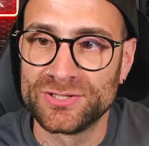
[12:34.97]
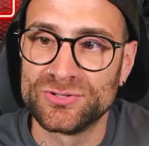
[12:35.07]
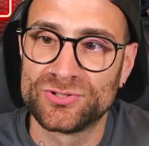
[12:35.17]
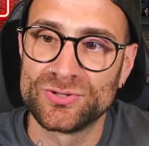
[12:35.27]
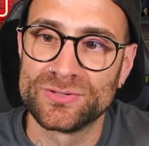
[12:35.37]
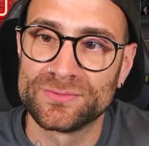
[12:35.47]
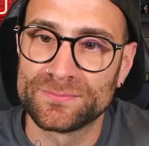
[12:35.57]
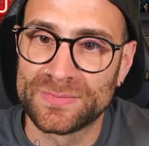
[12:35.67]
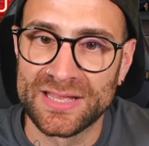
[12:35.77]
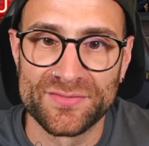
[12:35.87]
you shouldn't
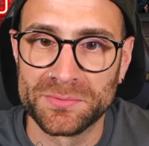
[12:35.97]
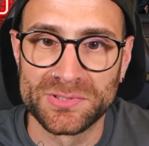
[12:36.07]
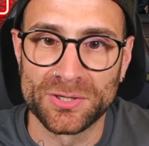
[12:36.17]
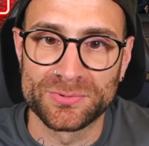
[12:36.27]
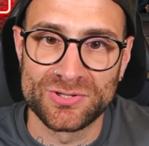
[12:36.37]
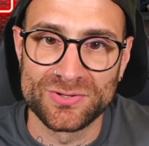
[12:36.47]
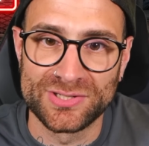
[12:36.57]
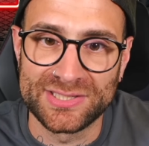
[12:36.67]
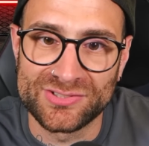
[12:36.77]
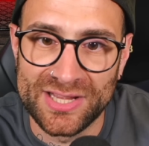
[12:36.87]
give them the opportunity
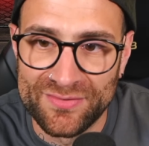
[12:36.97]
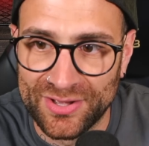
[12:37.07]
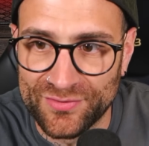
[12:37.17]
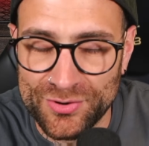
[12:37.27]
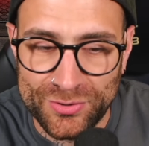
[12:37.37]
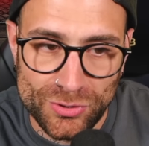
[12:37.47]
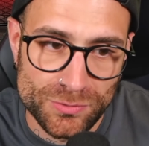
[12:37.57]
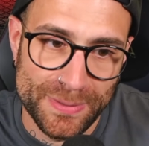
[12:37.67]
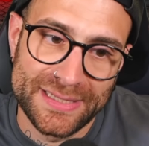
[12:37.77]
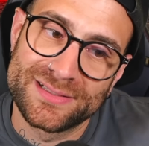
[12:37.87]
to save it if you're a
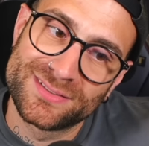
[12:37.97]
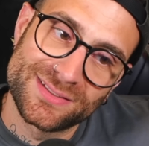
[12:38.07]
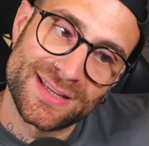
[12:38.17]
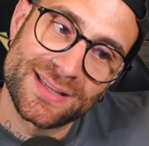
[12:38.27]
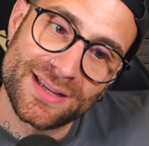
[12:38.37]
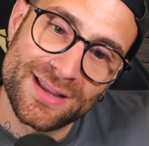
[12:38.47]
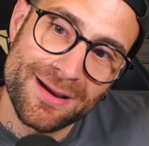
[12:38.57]
good penalty taker.